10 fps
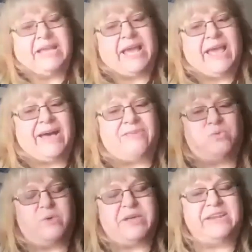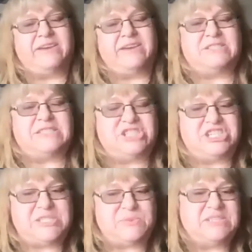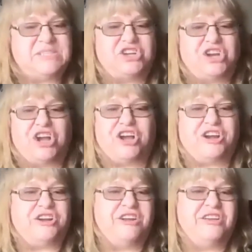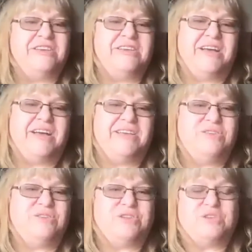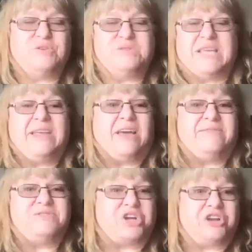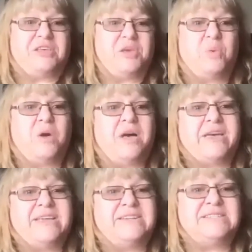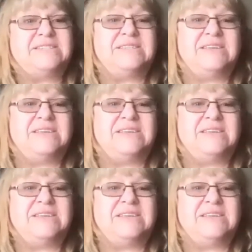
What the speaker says: have one here. It's a Cheese Whiz jar. You could use any kind of jar that you want.